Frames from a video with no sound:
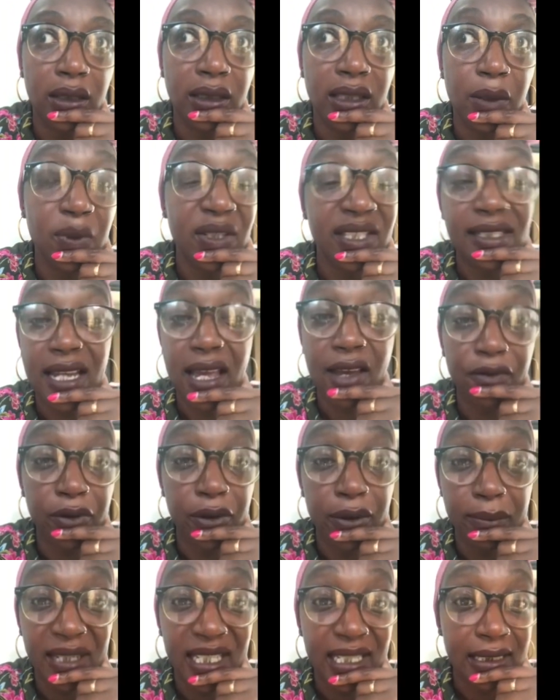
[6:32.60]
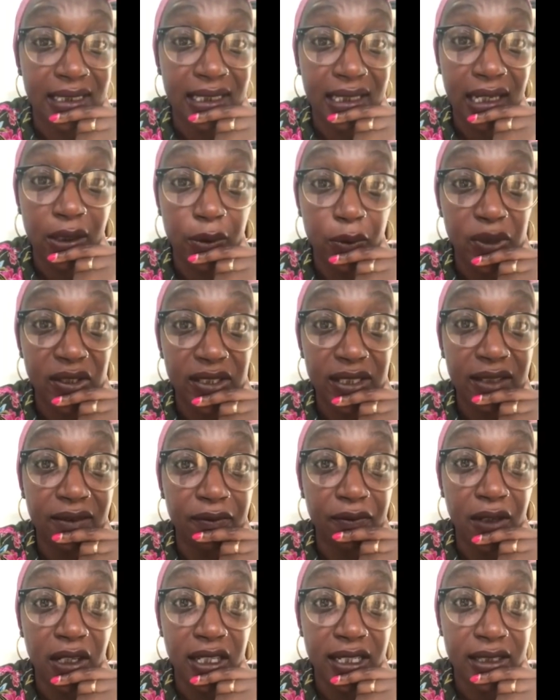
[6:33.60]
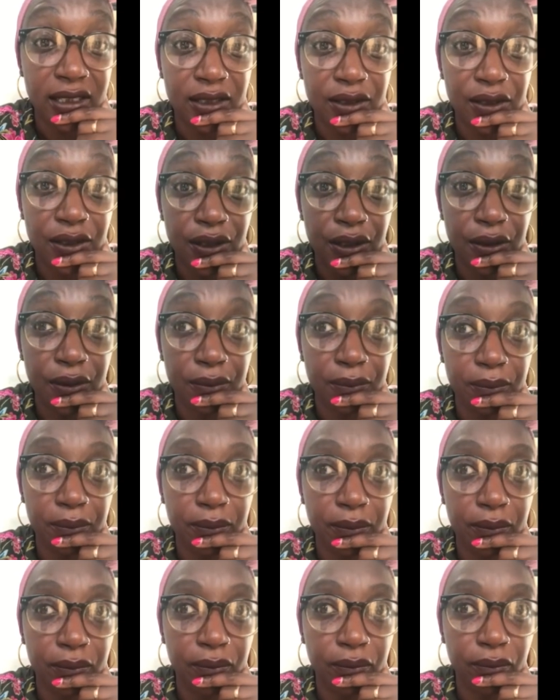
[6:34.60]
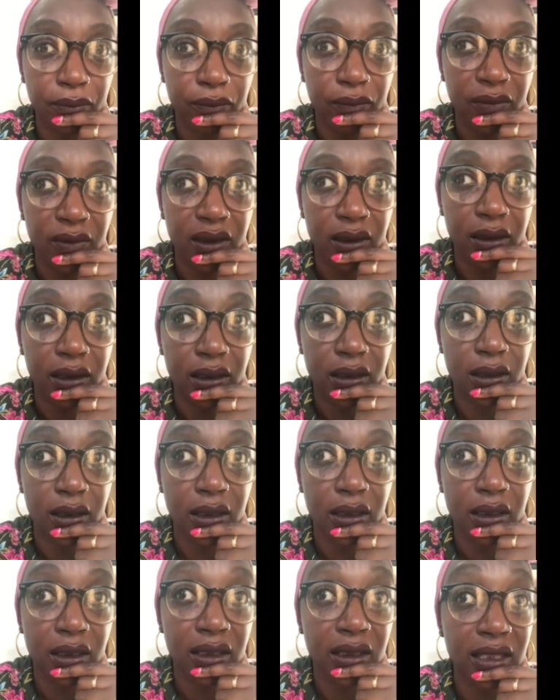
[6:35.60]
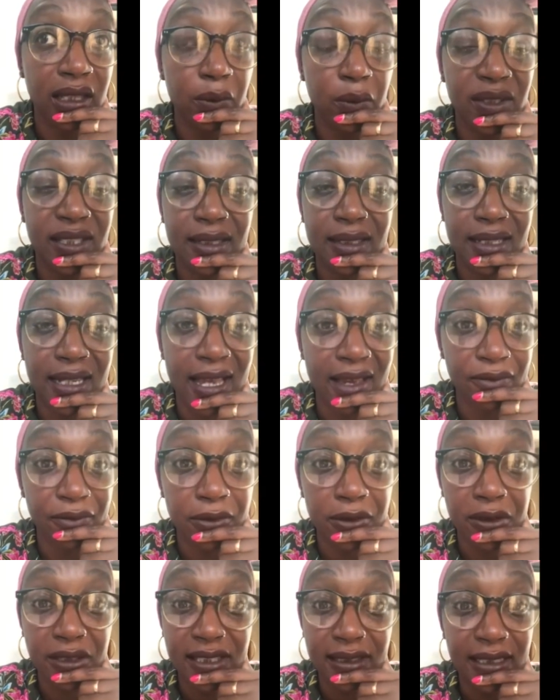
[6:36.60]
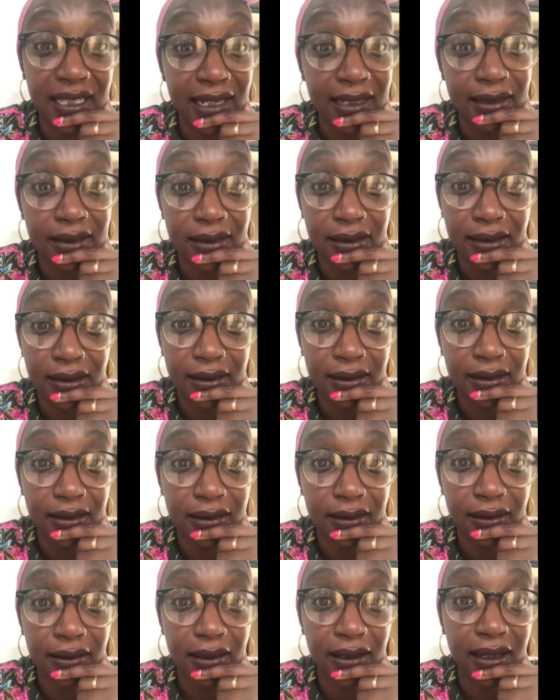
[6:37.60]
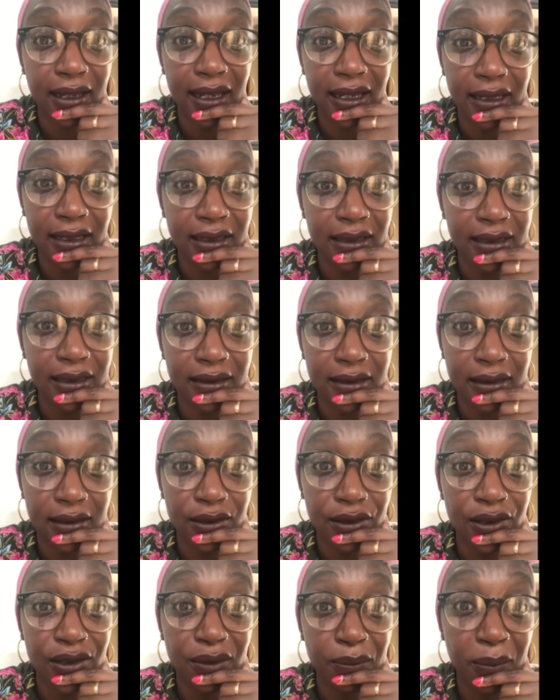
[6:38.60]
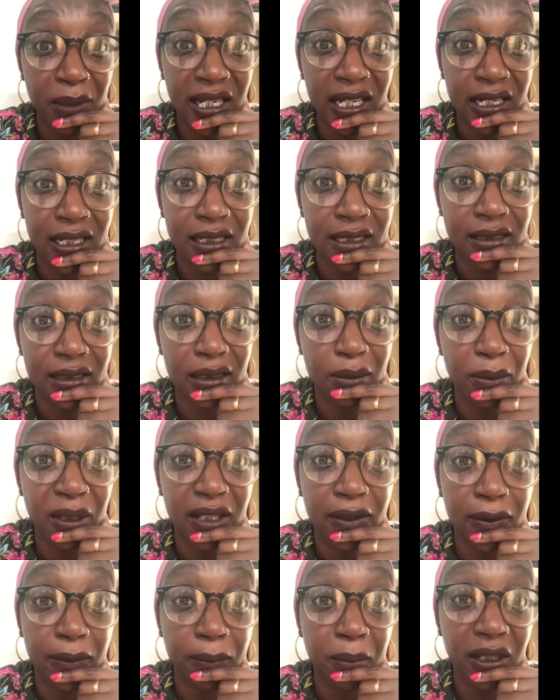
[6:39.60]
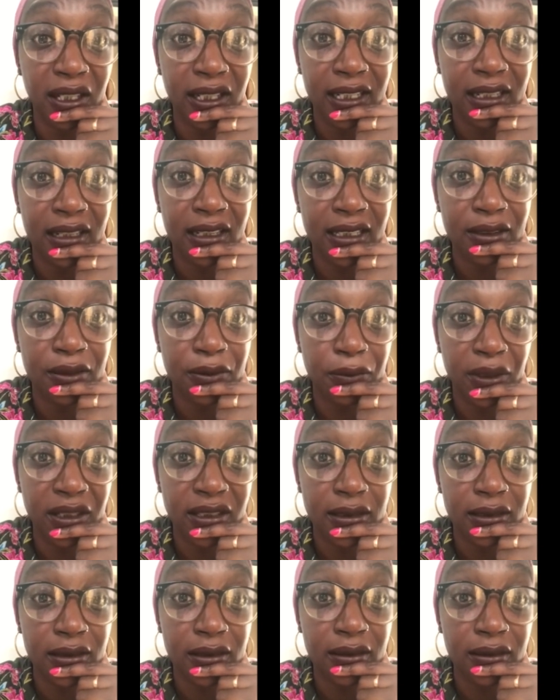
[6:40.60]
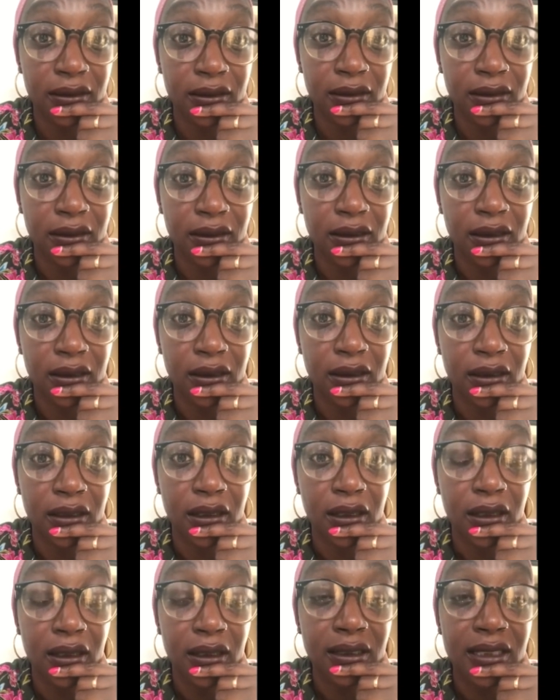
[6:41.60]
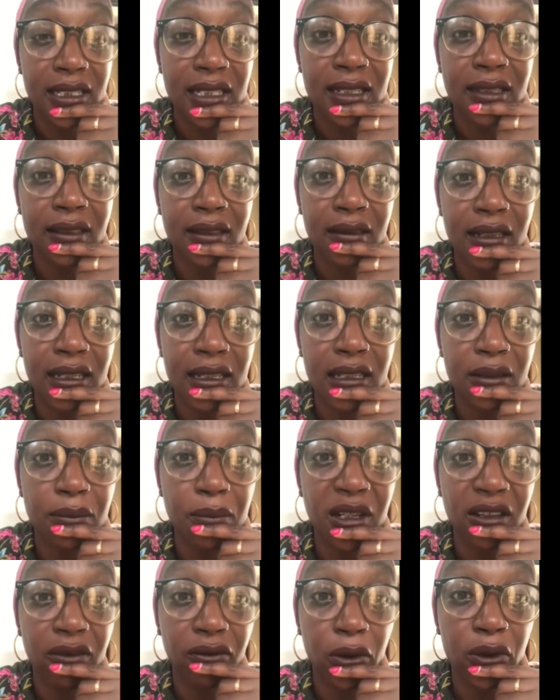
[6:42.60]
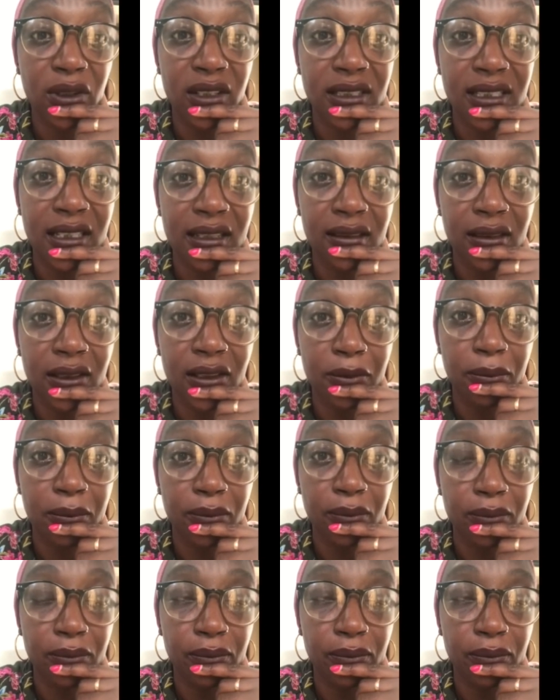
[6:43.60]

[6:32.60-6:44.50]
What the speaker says: There was never a meeting I wasn't invited to. There was never a sense that any decisions made about the play I had written didn't need my voice in them.